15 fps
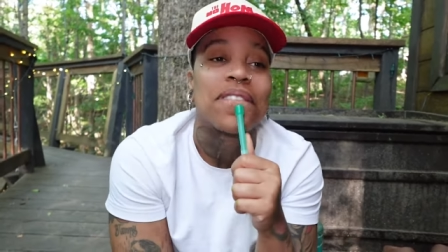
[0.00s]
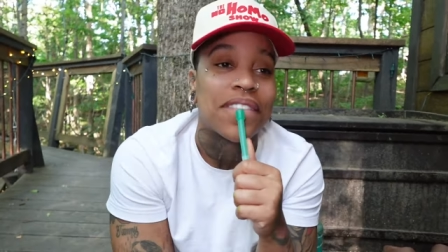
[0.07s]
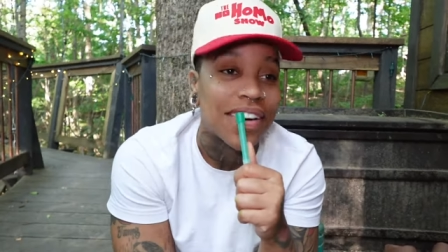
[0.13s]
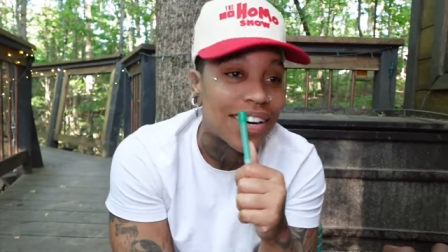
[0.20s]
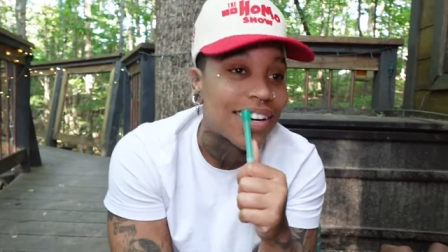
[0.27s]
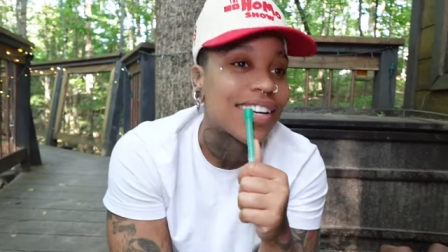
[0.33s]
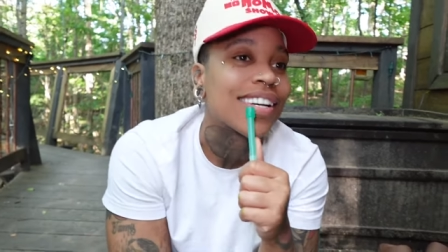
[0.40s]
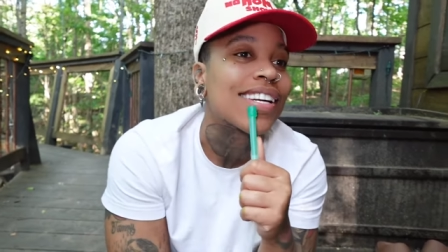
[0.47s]

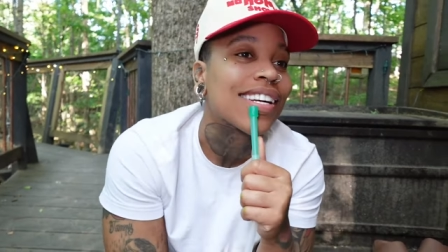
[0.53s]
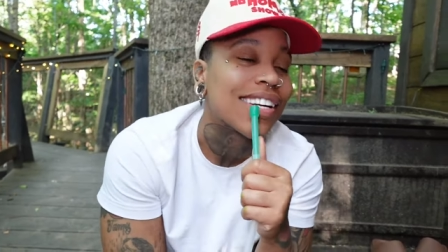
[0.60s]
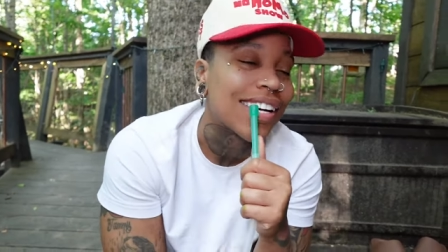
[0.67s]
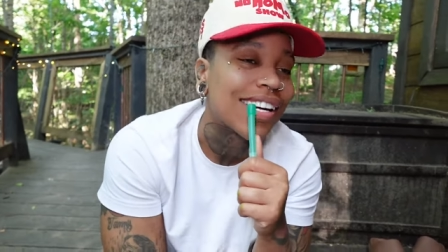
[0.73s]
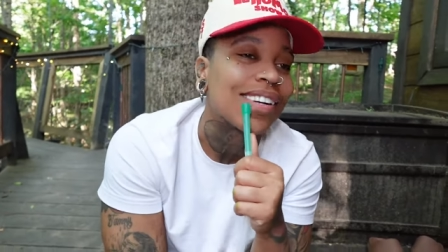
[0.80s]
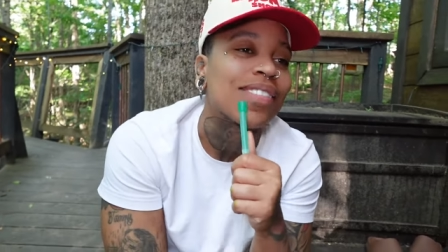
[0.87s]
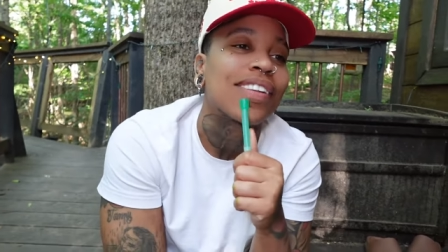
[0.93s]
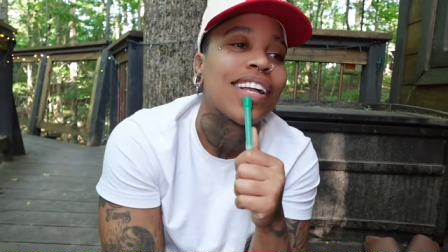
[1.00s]
Well, yeah,
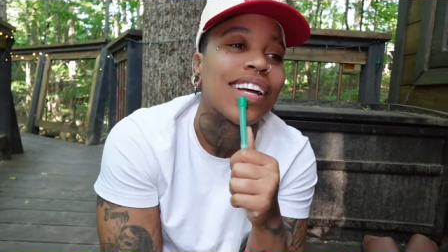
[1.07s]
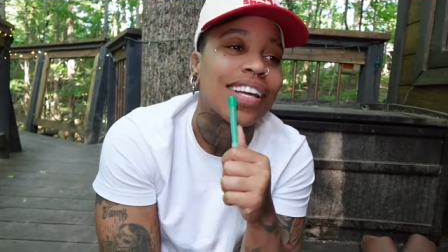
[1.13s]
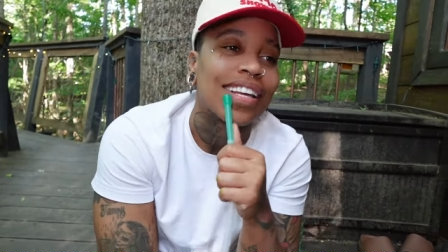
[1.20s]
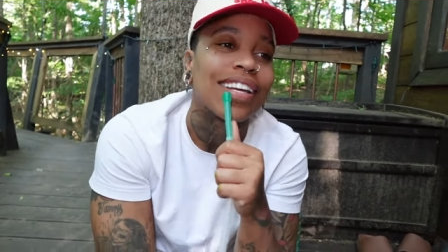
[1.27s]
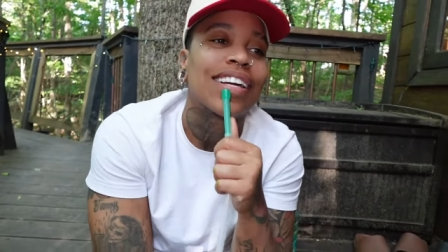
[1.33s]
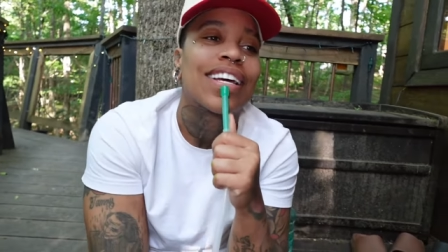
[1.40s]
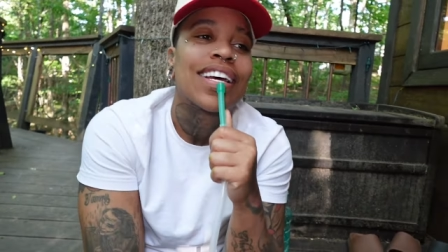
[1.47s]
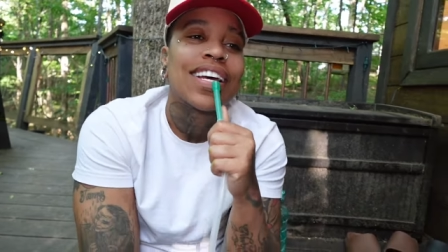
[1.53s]
I was like, yeah.
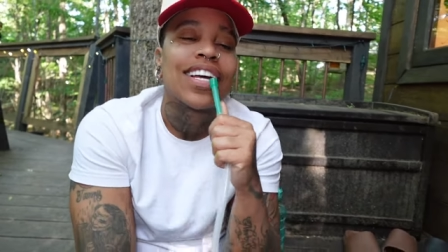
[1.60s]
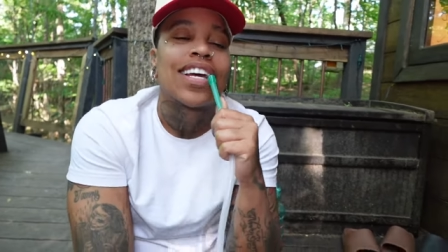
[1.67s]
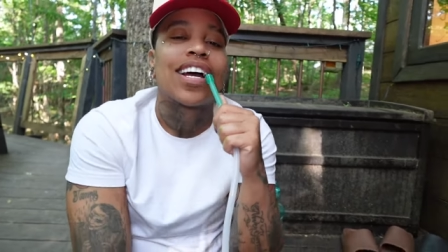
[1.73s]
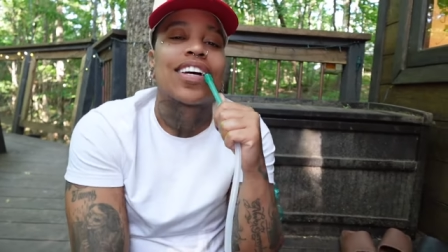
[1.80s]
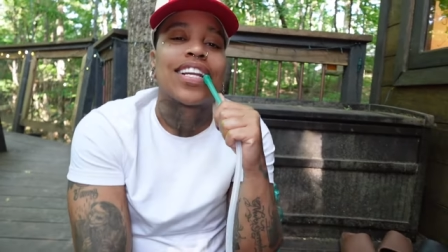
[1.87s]
yeah.